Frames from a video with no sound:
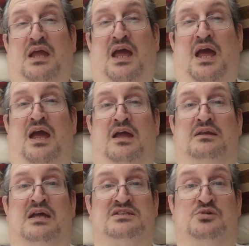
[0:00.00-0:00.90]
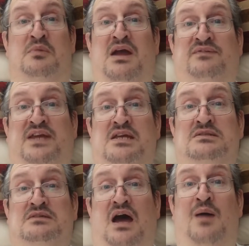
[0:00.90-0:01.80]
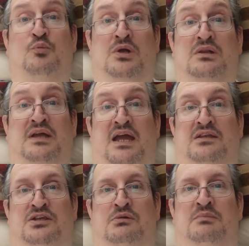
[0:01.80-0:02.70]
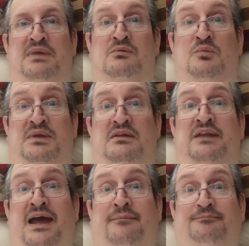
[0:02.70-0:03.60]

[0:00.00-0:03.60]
And as you may have guessed, I'm Will, and you're in bed with me today.